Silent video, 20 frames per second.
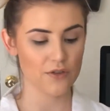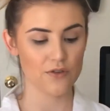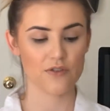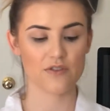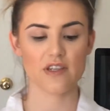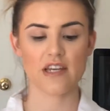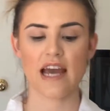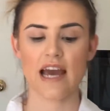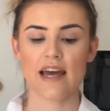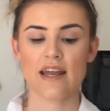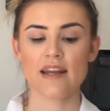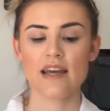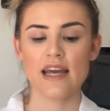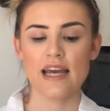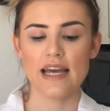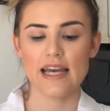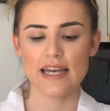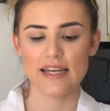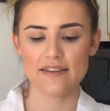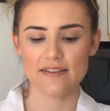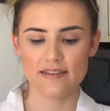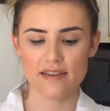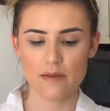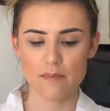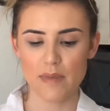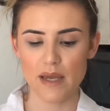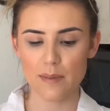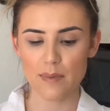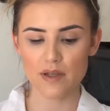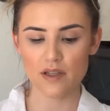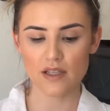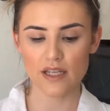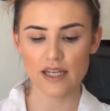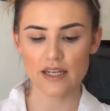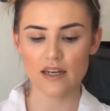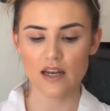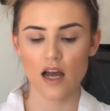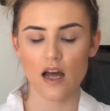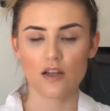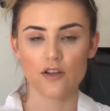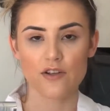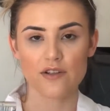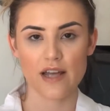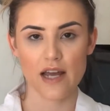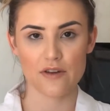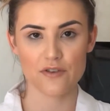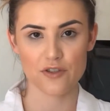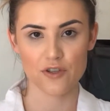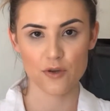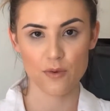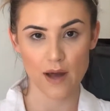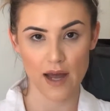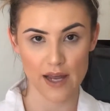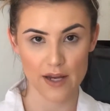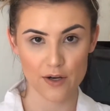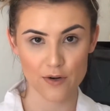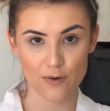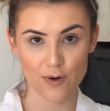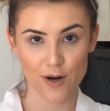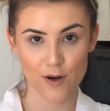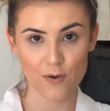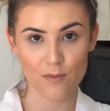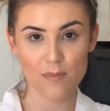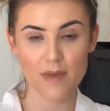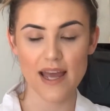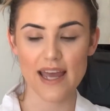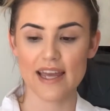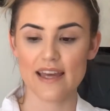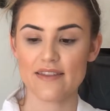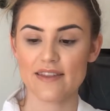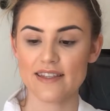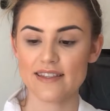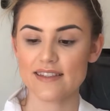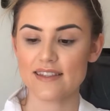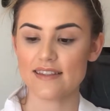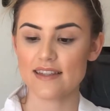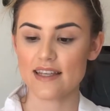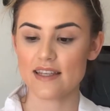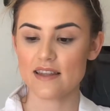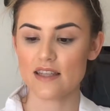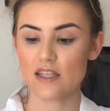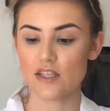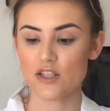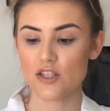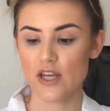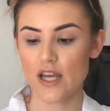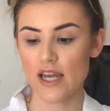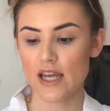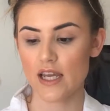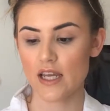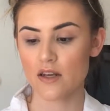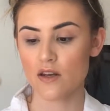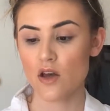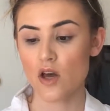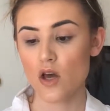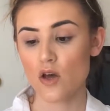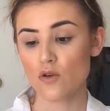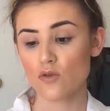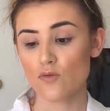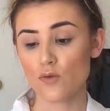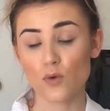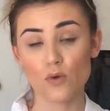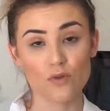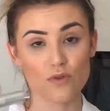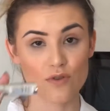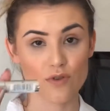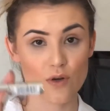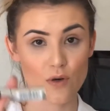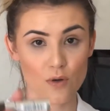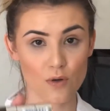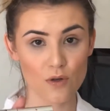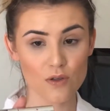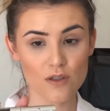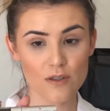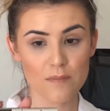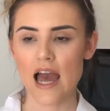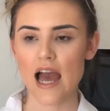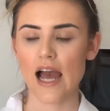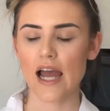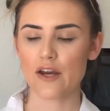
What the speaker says: used yet, it's the Maybelline Color Tattoo Eye Chrome, and this is in the shade Fool's Gold.